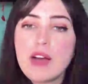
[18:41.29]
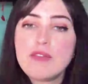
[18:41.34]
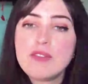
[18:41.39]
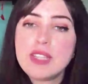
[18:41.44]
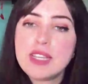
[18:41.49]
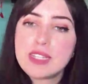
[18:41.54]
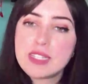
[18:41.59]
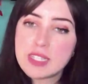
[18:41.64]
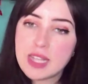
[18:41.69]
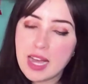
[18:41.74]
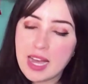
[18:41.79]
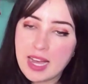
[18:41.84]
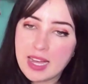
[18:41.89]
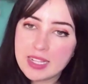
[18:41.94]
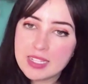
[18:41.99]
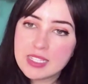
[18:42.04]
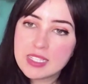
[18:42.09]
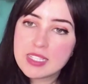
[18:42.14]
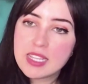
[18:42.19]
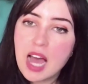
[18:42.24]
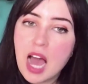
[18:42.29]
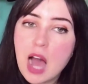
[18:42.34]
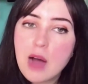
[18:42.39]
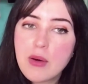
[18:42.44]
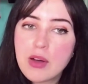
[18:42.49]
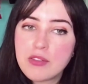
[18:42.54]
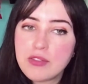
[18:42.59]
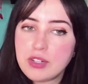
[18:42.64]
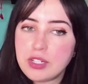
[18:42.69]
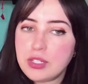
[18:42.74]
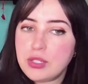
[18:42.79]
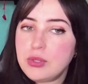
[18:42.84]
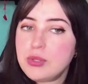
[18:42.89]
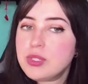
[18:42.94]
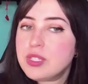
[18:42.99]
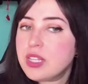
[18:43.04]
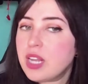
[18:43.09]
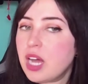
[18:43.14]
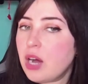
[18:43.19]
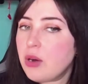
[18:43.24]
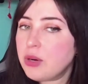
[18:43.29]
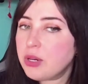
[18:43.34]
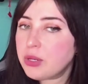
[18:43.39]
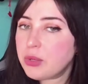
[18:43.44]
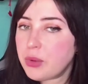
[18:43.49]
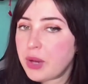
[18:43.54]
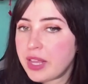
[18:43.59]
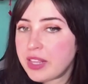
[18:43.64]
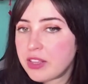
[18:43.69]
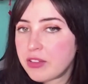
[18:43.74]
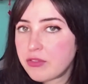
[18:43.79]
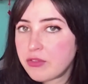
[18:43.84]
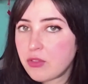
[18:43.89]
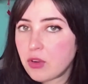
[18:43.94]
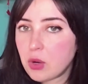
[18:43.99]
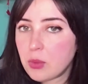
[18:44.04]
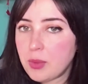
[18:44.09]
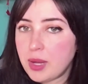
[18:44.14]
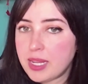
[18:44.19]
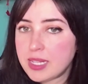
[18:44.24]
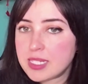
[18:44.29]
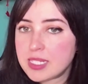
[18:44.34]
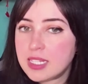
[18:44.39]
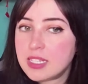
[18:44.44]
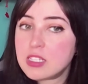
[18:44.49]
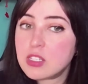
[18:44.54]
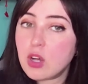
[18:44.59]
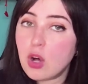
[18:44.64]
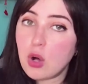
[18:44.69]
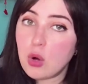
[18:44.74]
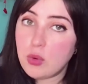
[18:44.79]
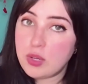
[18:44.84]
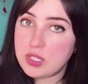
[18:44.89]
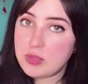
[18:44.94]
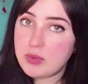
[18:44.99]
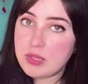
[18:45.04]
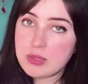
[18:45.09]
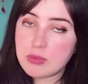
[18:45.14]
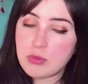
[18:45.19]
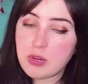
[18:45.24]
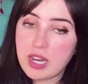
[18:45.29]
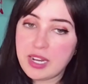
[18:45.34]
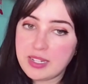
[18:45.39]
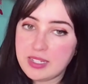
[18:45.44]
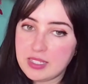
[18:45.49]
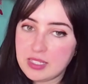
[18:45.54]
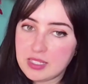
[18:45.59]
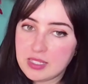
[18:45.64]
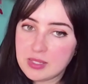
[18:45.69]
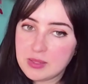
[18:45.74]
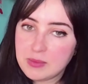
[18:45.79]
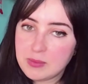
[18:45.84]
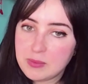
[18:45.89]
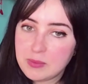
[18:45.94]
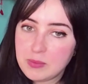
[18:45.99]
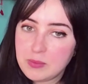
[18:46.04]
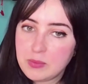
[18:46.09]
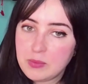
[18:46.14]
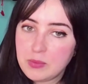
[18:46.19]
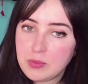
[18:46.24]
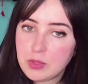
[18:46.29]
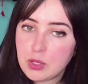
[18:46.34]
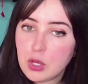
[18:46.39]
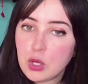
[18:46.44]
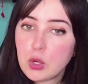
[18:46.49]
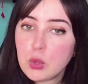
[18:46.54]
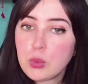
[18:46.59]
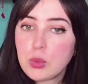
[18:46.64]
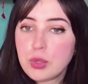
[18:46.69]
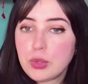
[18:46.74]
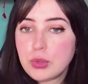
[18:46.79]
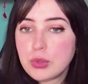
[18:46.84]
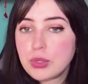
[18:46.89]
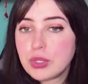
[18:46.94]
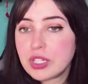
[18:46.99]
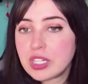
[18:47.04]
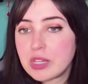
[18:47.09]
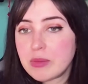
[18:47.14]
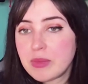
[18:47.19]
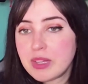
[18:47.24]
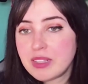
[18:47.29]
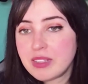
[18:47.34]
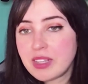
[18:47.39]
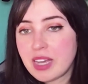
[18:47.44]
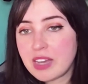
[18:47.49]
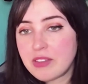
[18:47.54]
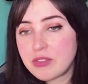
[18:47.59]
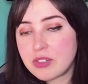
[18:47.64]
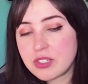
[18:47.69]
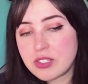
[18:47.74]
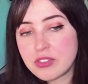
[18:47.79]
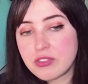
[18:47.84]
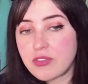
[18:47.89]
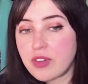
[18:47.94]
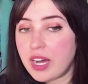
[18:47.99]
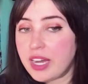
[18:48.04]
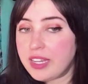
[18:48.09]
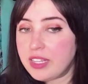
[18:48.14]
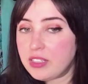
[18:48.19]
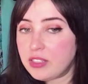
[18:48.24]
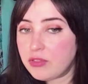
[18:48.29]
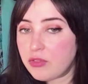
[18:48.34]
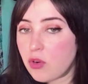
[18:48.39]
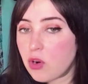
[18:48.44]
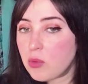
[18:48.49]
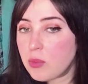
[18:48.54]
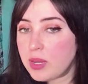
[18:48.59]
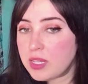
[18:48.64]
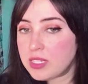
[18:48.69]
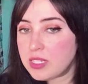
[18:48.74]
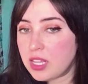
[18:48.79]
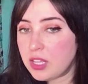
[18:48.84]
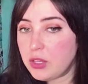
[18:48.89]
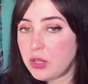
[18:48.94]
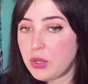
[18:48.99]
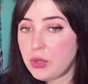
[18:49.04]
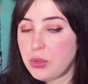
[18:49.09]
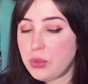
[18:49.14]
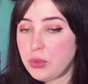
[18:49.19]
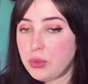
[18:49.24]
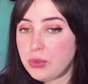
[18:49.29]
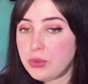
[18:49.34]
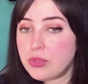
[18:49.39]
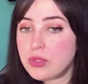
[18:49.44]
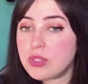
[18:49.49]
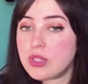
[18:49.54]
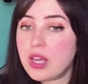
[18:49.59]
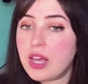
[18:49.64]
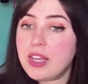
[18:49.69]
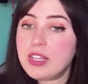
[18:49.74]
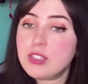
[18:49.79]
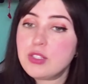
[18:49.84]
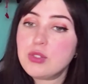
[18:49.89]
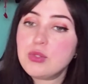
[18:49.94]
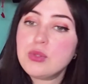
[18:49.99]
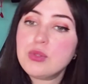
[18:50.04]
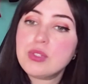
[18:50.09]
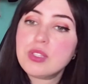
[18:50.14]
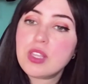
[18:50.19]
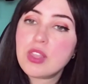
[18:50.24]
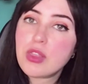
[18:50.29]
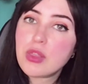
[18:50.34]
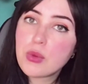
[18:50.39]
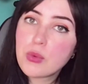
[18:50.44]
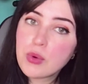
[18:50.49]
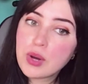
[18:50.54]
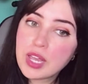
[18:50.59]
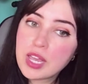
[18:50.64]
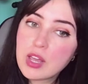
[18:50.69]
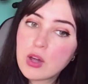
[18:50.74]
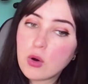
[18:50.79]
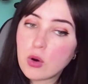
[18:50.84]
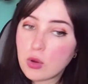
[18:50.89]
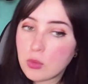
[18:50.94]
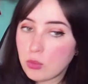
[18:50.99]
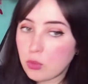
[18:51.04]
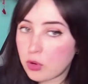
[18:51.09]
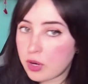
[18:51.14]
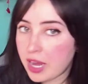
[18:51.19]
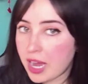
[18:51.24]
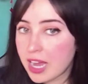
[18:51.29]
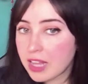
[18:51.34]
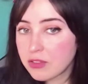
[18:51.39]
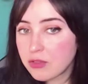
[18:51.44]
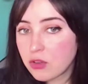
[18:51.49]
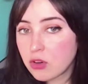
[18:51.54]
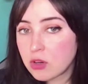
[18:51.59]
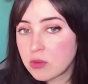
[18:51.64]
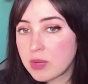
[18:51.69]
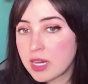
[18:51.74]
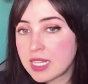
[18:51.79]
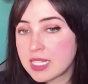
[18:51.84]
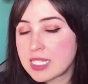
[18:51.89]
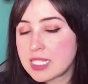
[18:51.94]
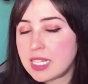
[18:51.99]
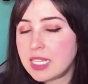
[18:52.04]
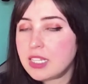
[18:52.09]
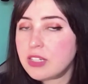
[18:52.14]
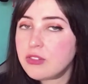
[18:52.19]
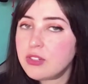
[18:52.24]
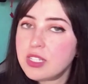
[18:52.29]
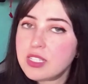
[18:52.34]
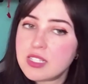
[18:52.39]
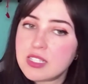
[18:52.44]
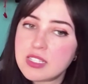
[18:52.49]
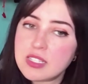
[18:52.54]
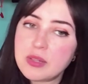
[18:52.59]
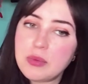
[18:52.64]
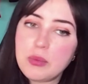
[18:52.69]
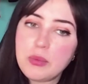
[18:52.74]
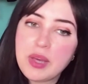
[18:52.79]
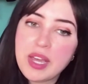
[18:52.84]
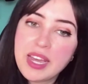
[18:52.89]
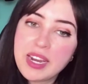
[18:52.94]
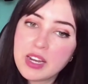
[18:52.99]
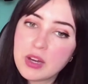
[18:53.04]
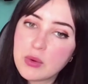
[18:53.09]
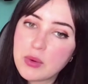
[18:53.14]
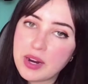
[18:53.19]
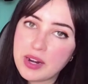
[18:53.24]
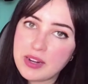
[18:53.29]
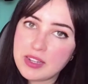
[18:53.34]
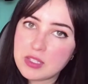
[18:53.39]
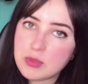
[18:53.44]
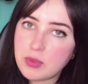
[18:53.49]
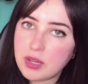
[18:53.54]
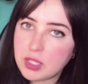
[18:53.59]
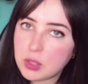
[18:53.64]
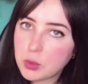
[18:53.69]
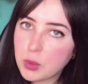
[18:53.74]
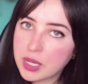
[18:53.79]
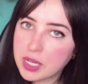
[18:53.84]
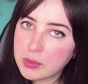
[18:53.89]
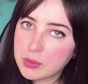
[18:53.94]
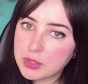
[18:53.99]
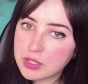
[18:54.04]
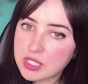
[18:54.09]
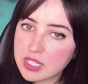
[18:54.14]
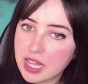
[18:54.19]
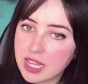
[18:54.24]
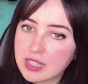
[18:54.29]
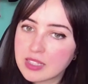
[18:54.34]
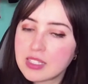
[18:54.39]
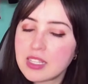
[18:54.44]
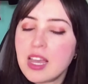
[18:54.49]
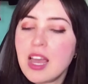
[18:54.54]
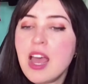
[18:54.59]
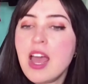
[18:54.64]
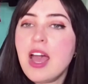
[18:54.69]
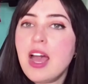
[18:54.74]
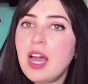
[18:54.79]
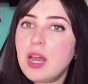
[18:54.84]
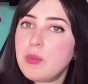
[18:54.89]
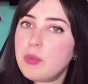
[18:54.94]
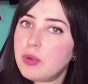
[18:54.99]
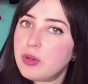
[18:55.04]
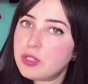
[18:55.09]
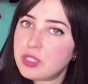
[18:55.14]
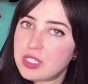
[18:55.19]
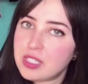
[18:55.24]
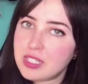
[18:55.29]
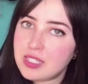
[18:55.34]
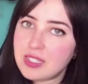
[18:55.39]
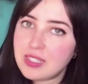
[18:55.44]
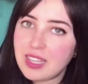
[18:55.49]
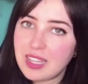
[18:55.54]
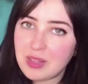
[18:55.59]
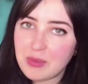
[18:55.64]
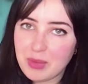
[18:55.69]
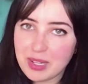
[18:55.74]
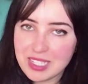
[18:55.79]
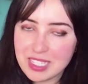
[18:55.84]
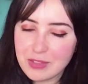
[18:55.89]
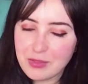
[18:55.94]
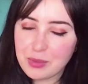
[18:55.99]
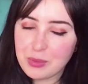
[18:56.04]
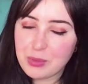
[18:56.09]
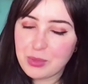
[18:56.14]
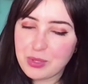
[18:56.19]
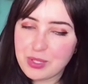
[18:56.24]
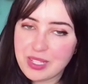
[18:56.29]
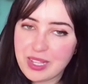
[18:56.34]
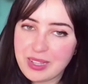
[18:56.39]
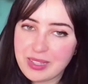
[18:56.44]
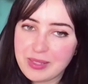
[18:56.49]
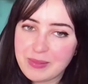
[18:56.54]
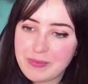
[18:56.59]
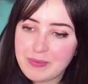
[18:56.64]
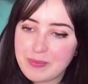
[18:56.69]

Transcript: have text ads, however, using our creative formats is always best practice. We do recommend diversifying the formats that you use, as using 3 or more ad formats increases campaign awareness by 20% and purchase intent by 7%.